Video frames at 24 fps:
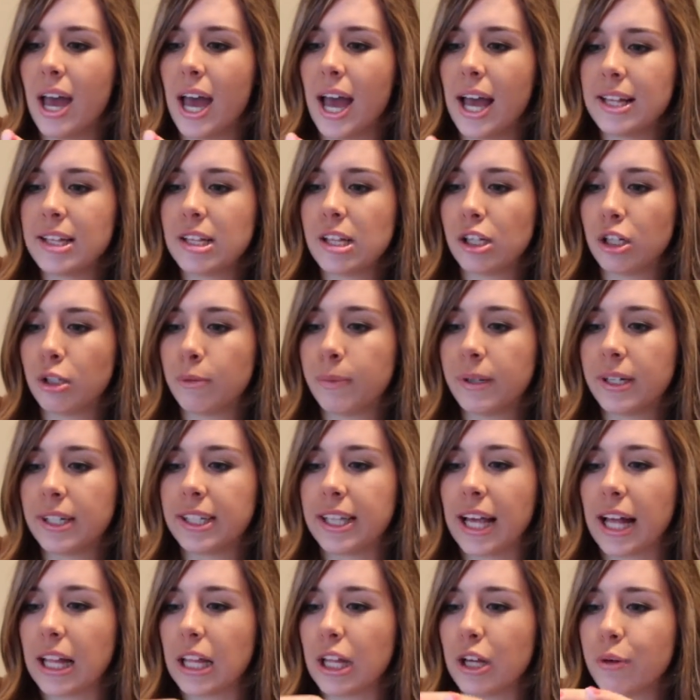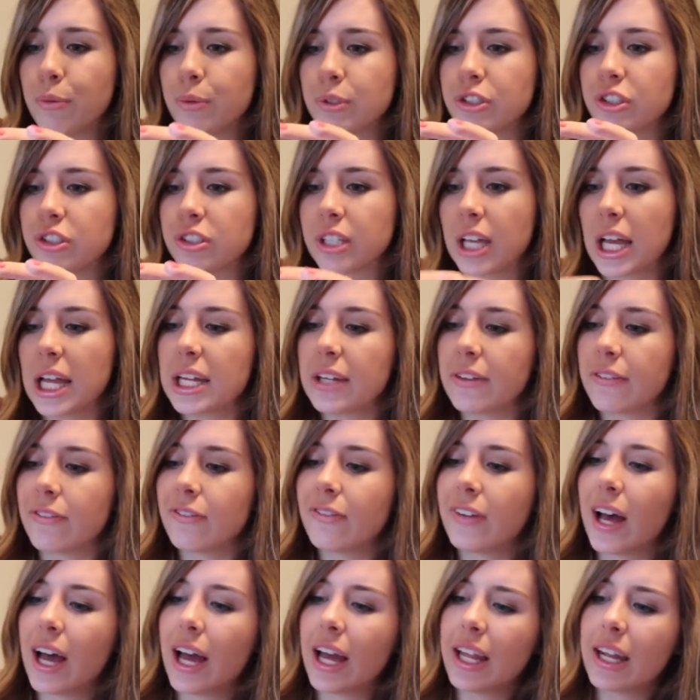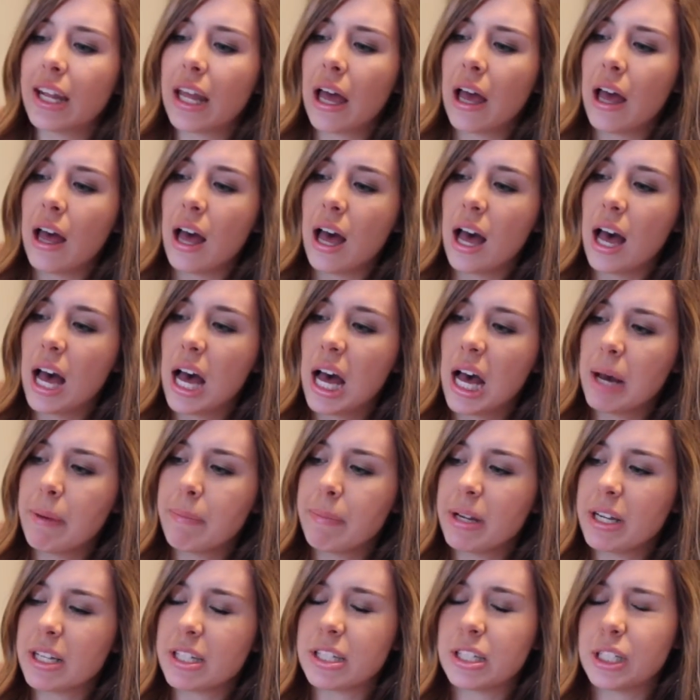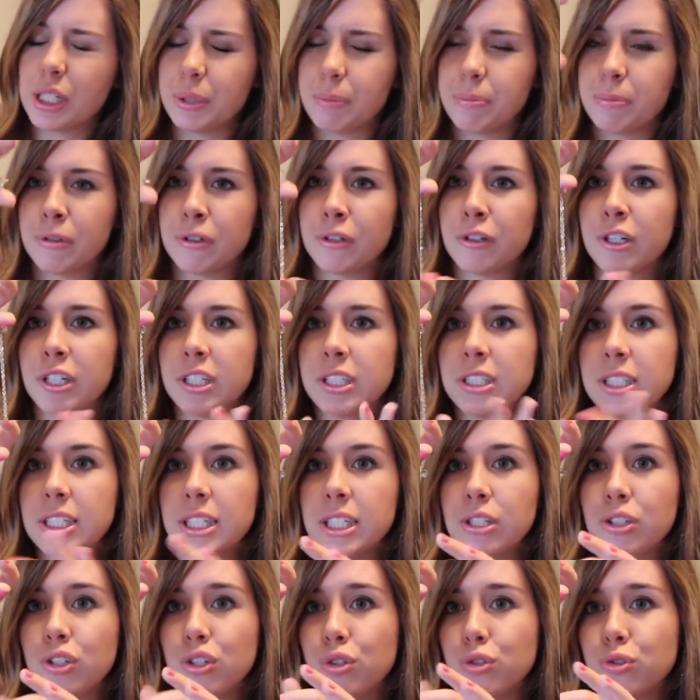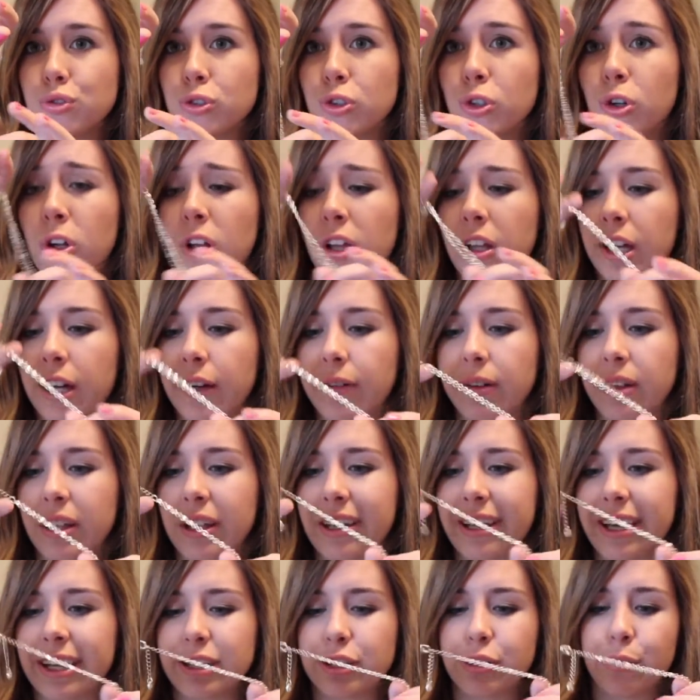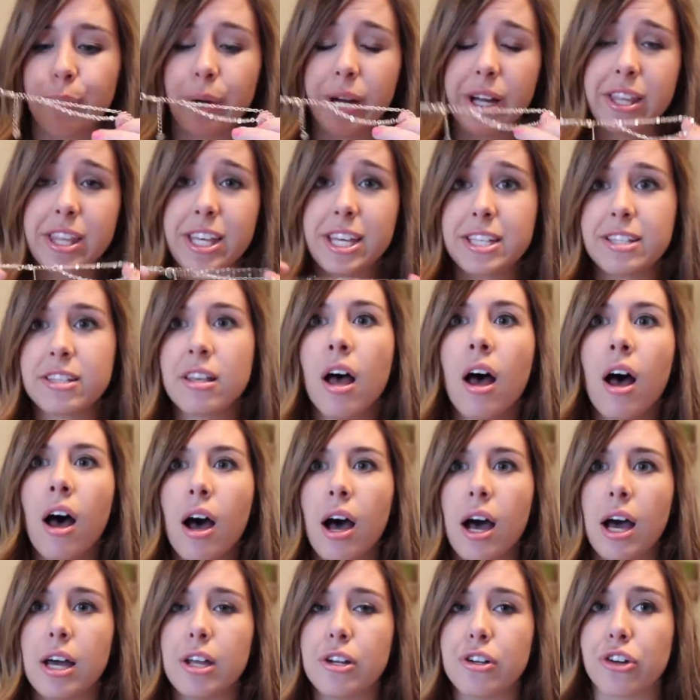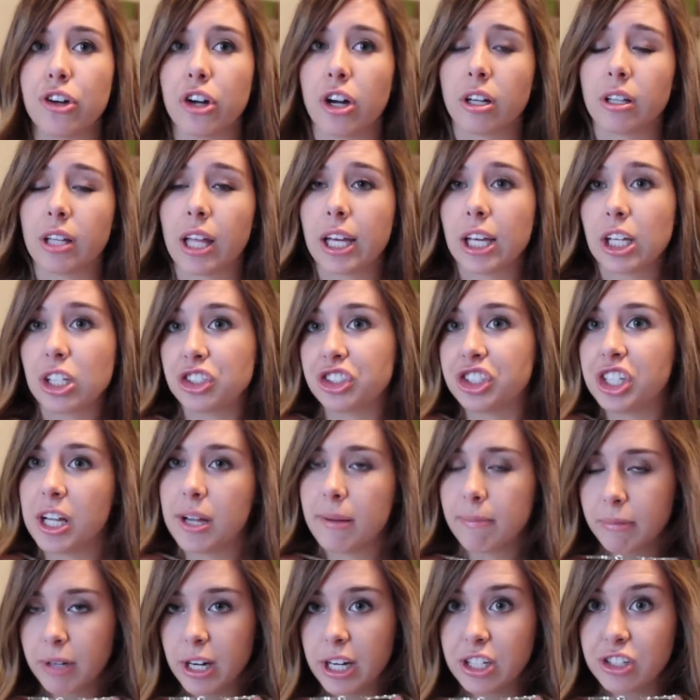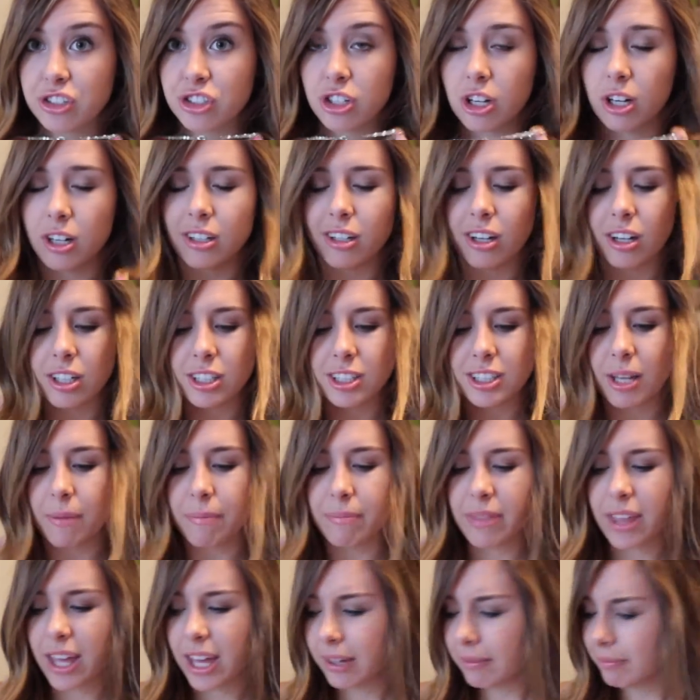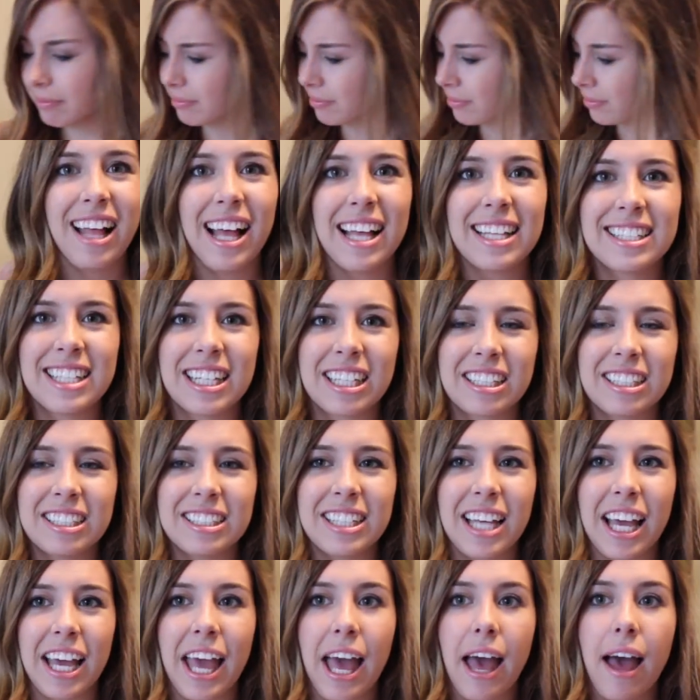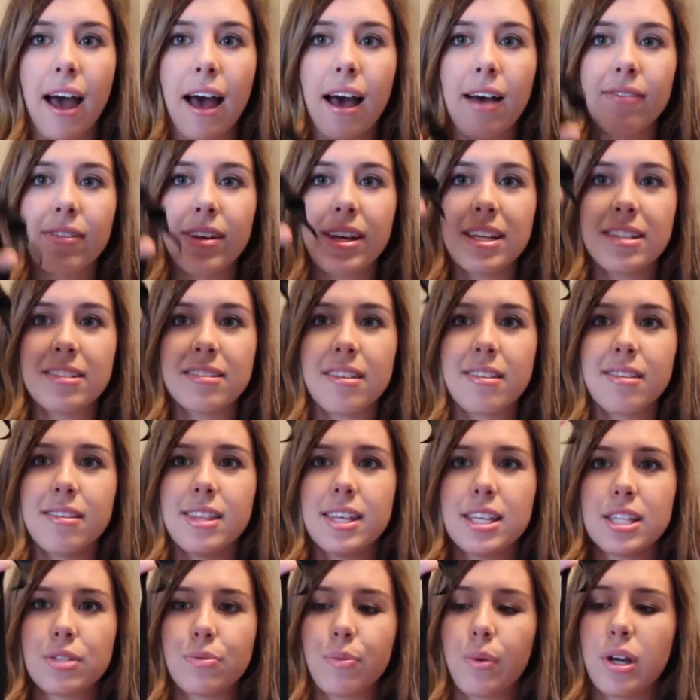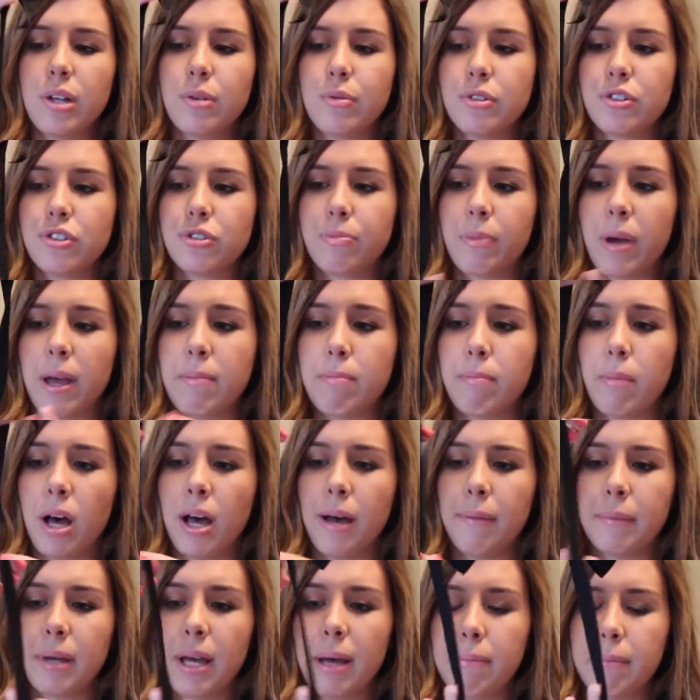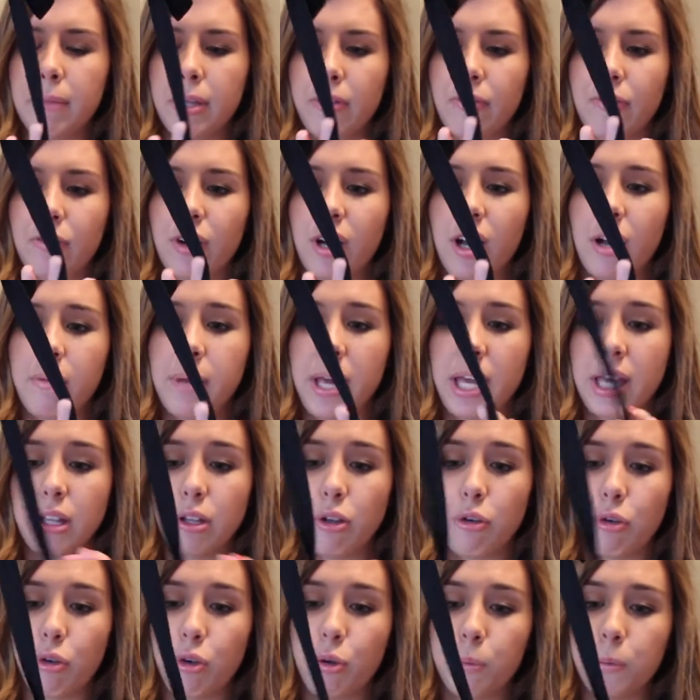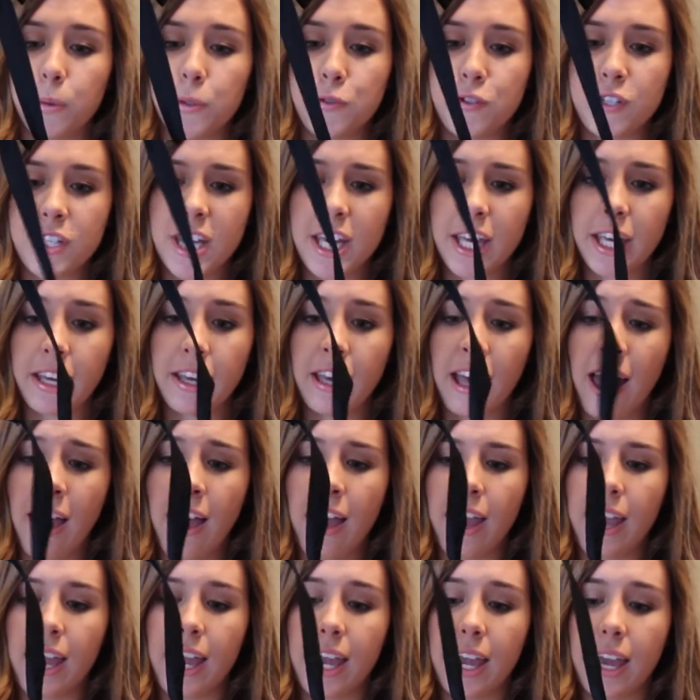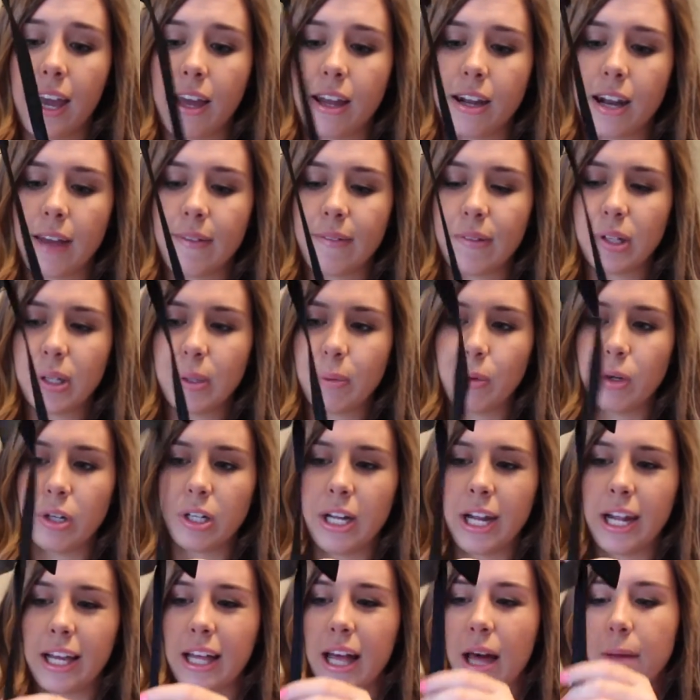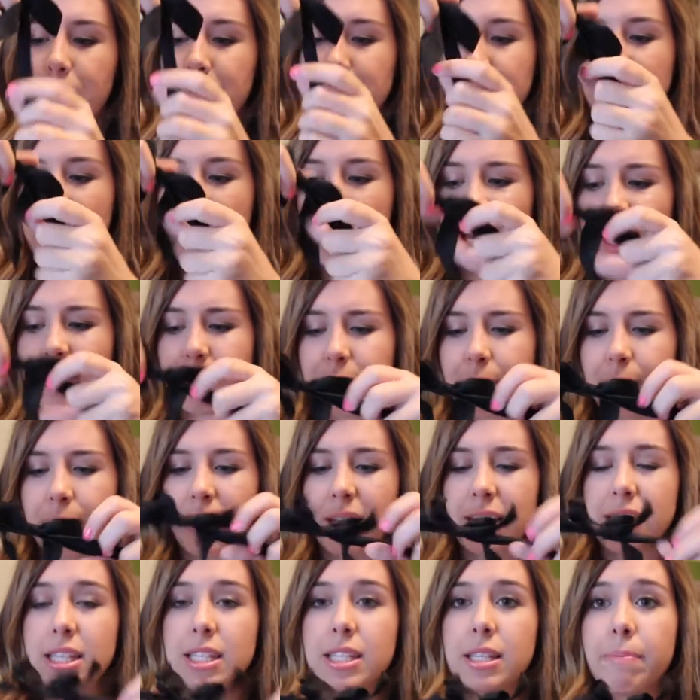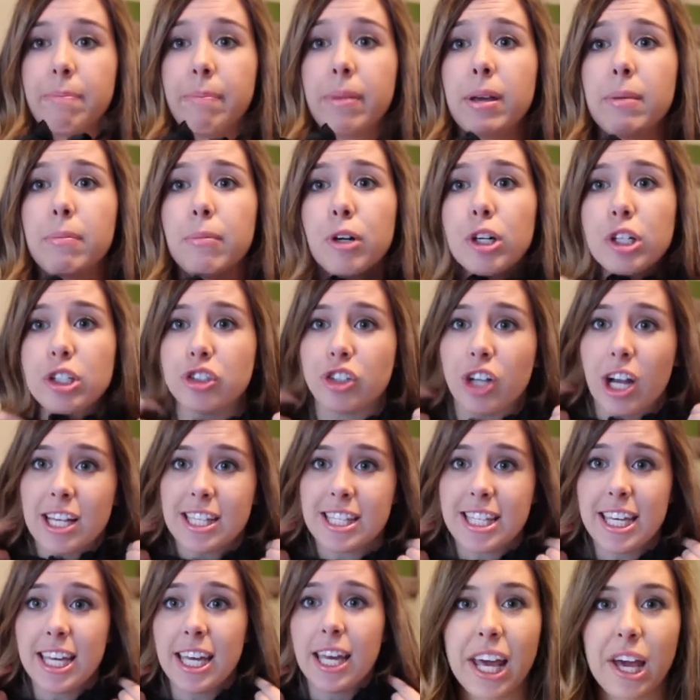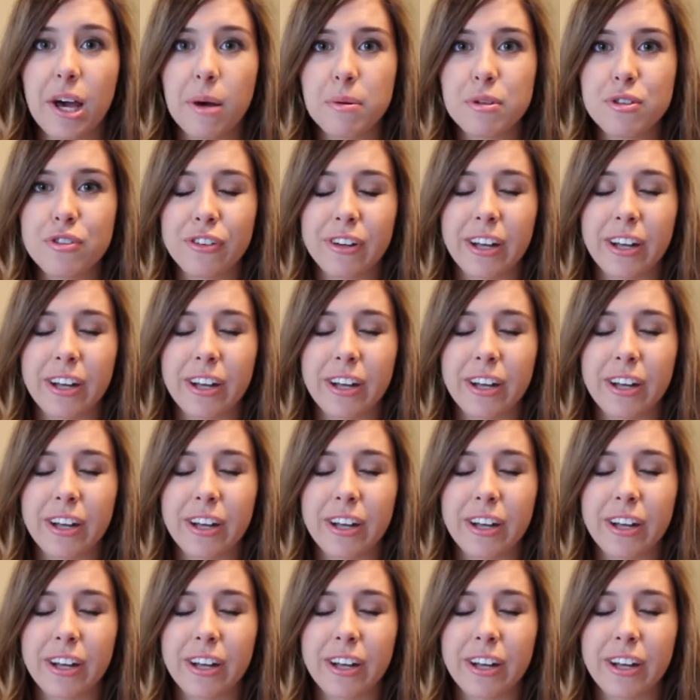It has a little bit of yellow, which is kind of fun, but it's still pretty neutral, and I really like to wear this under like a chambray shirt or something. The last necklace I have is this one, which my mom got me from a local boutique, and I've only worn it a couple times because it's a bit more dressy. I almost